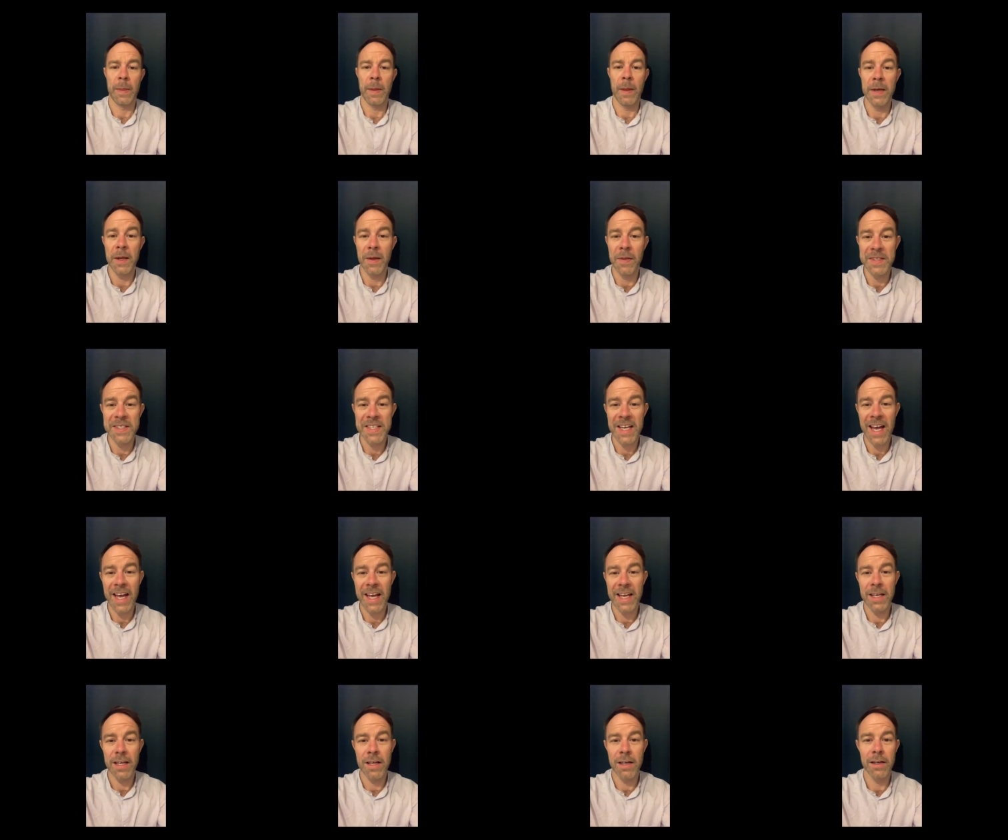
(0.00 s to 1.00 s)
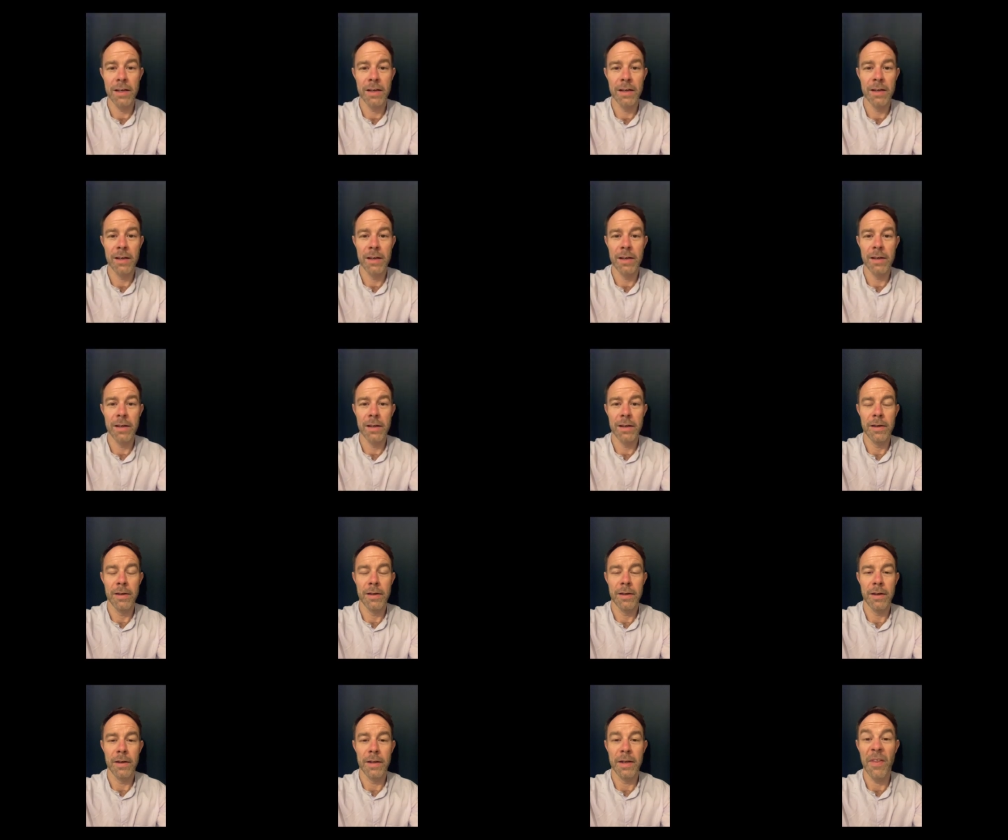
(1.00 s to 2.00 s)
Another day,
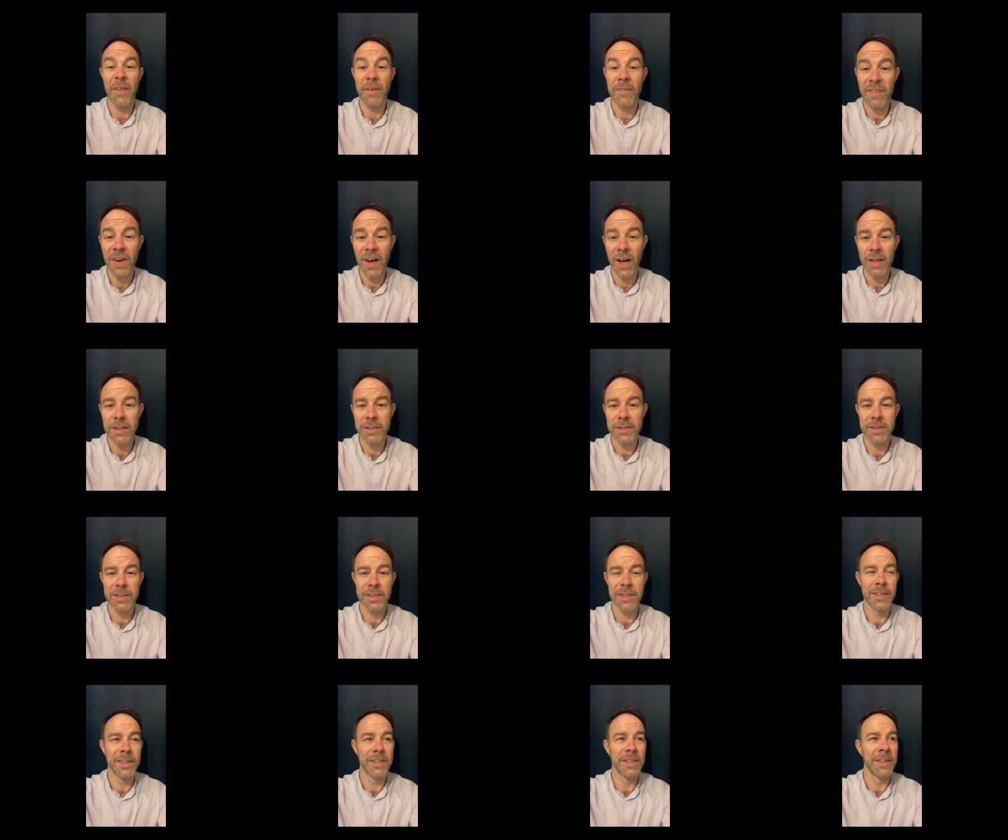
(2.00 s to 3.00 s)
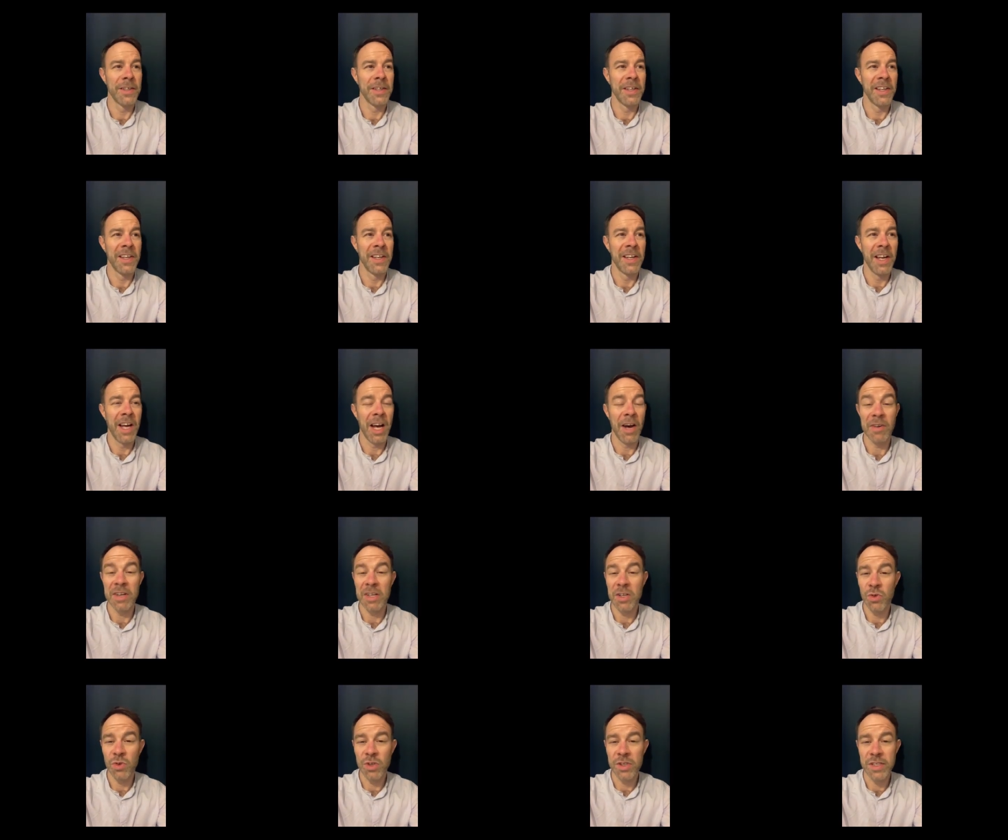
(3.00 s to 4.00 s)
another fast. I've
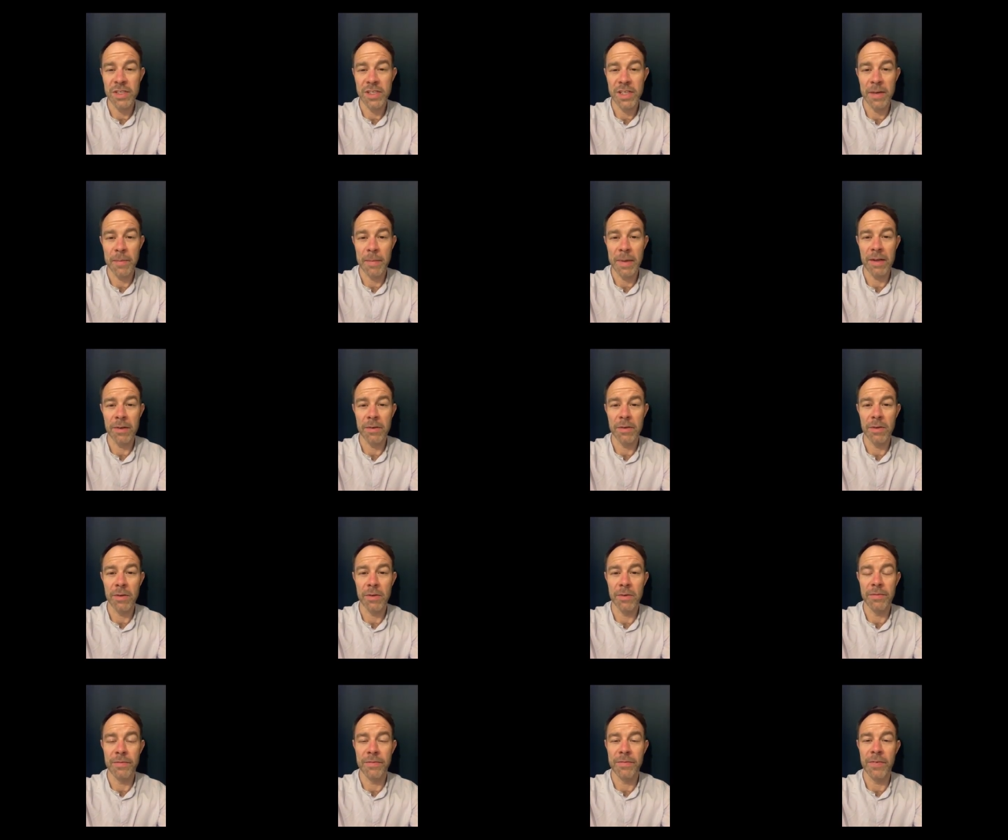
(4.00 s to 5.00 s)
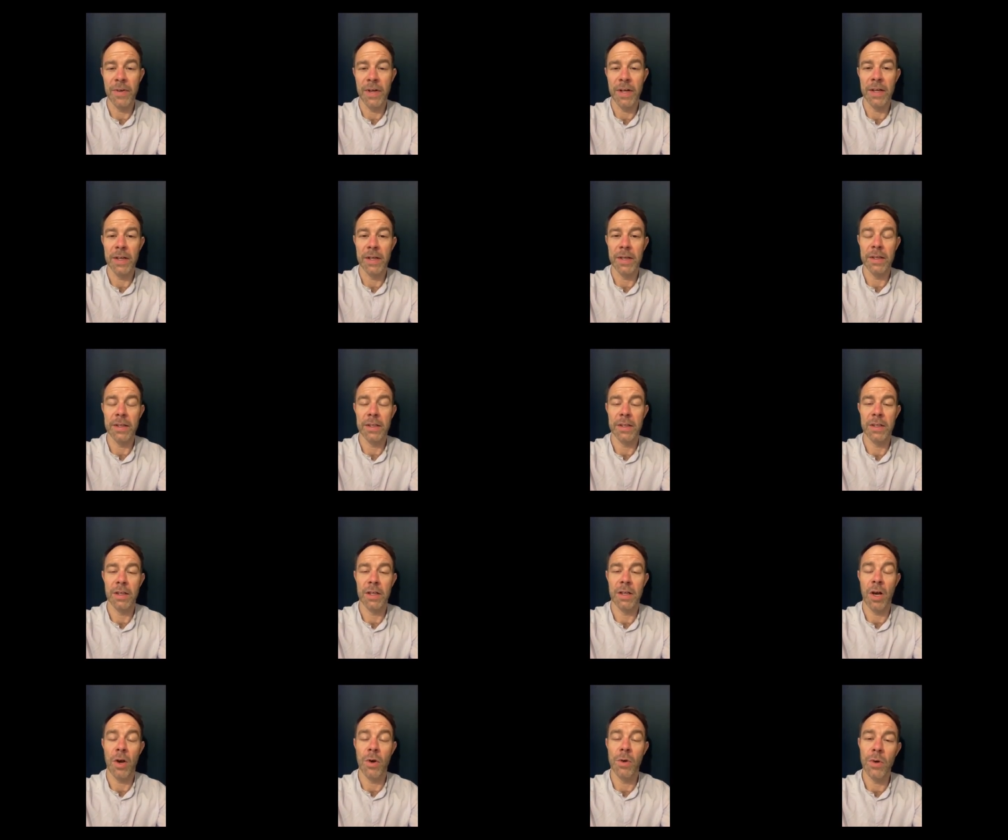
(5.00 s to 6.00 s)
increased the amount of uh,
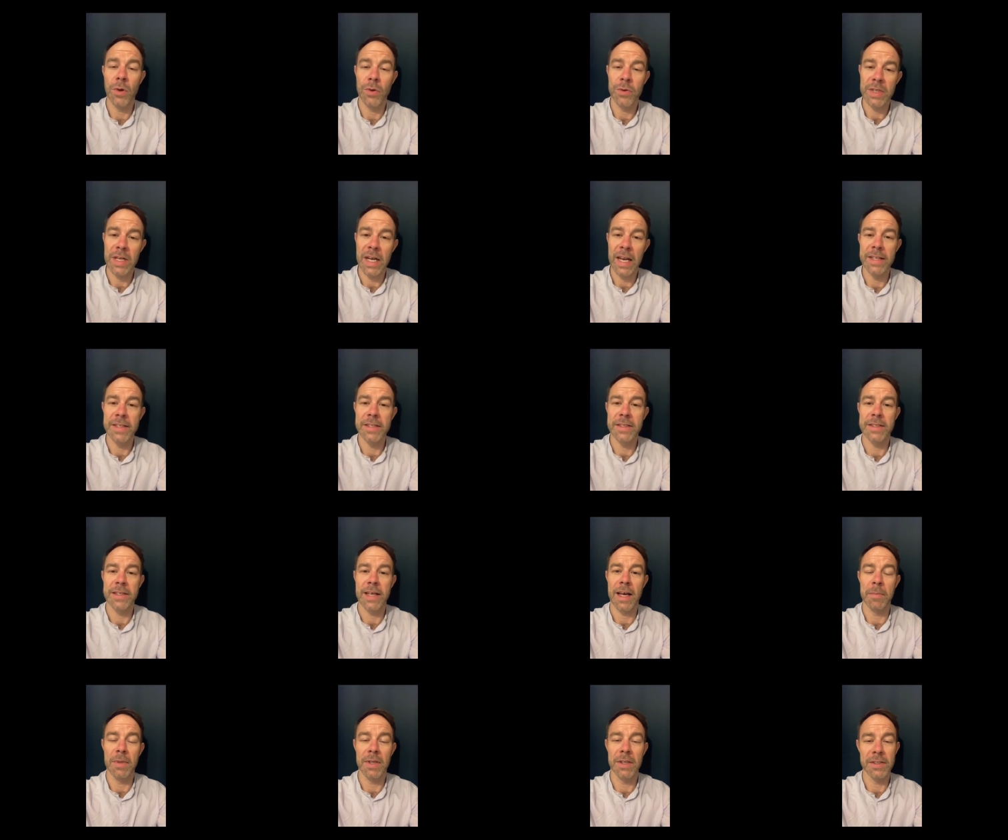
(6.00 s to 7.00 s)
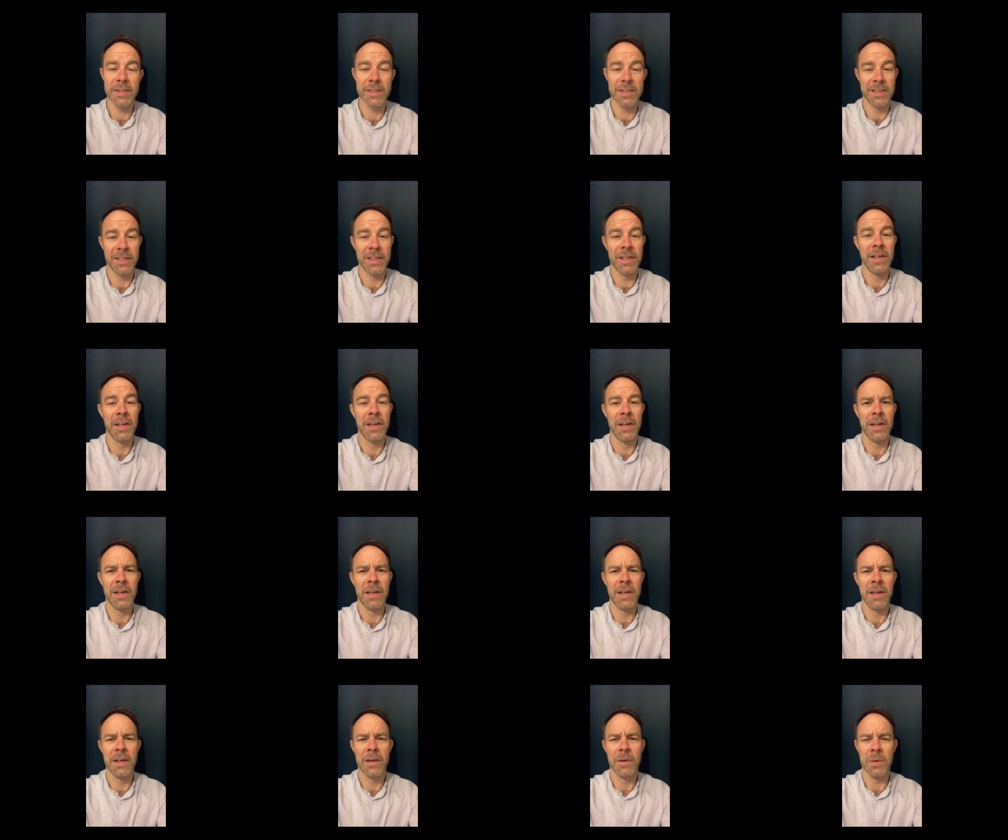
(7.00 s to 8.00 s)
colon cleanse tablets
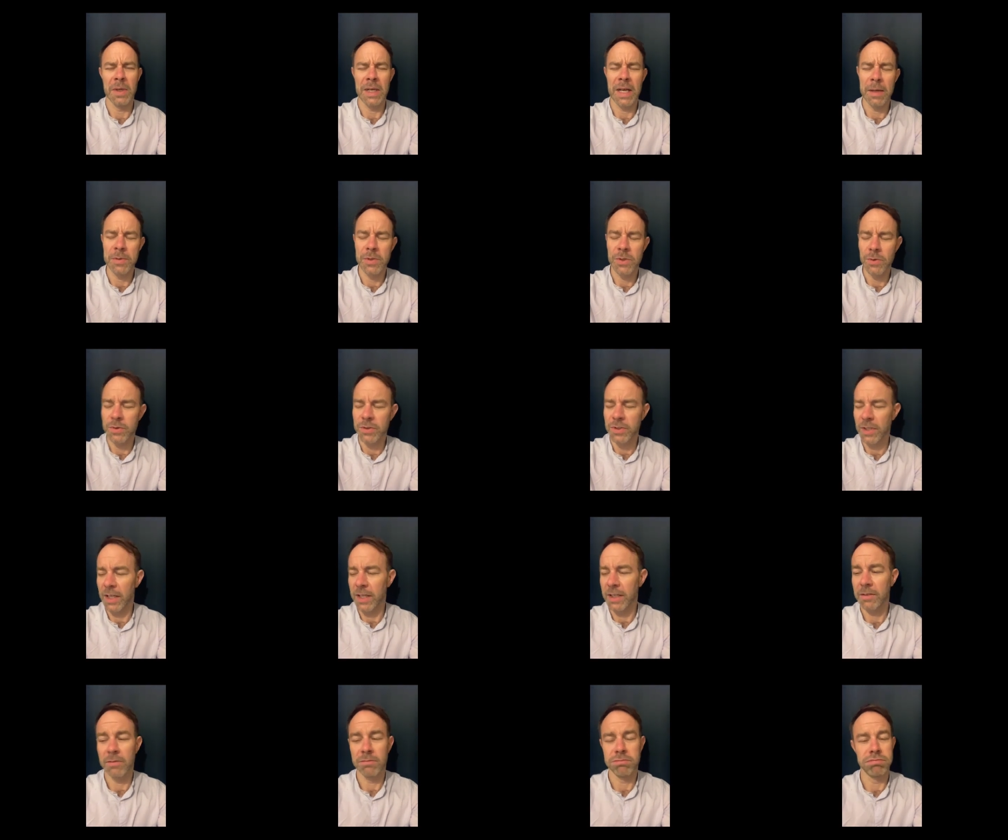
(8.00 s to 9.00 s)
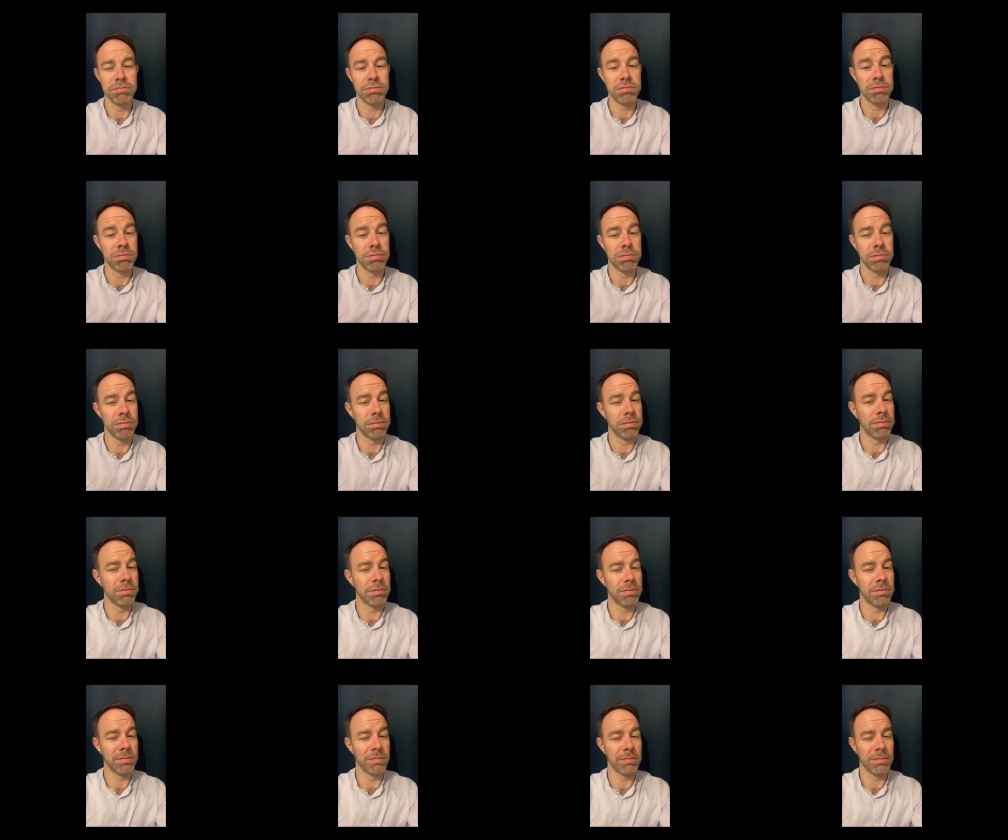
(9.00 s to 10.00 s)
or capsules, and
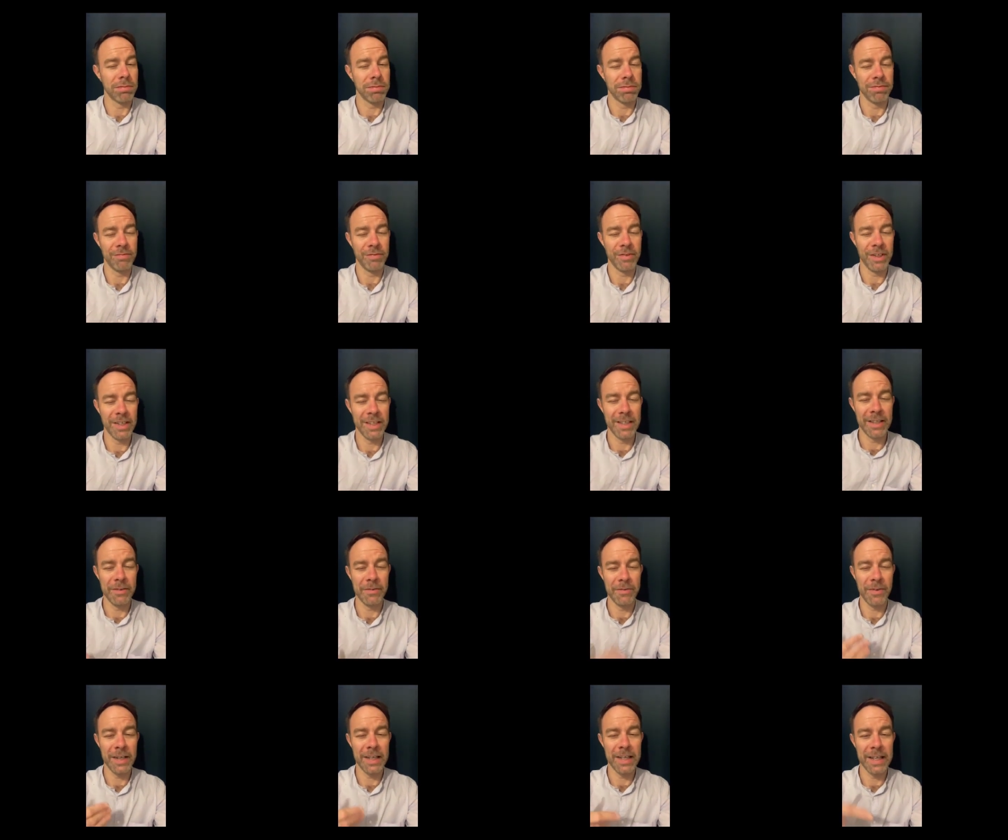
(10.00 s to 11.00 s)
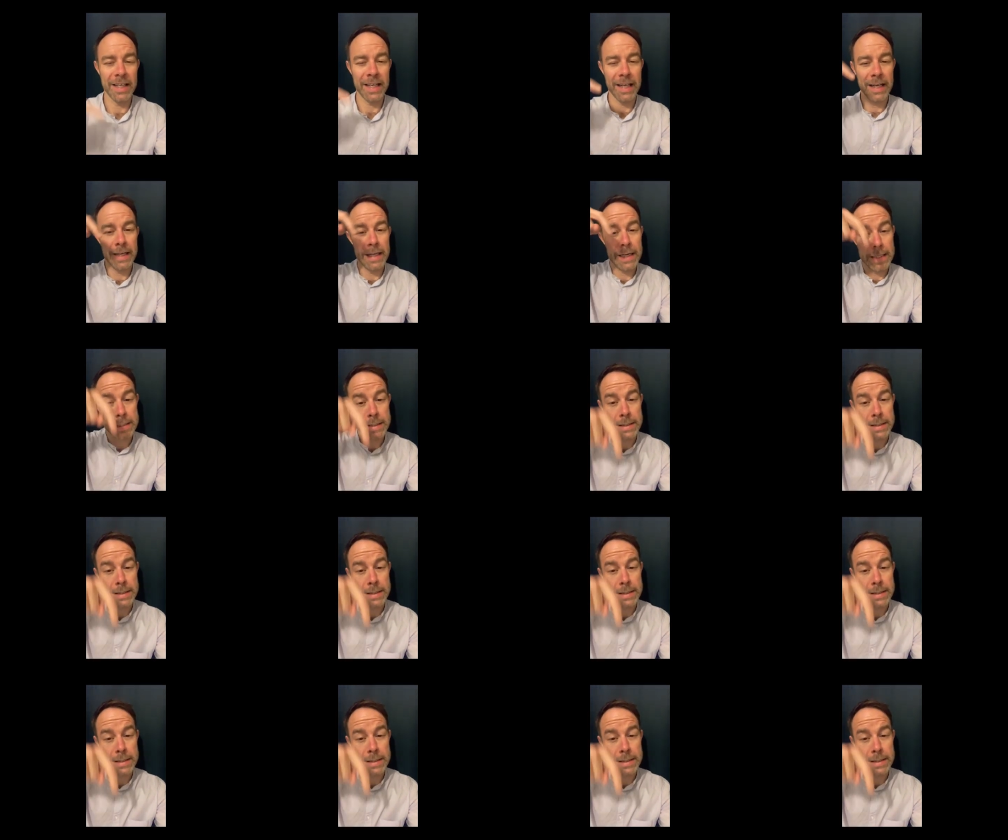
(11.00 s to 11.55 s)
ooh, really feeling it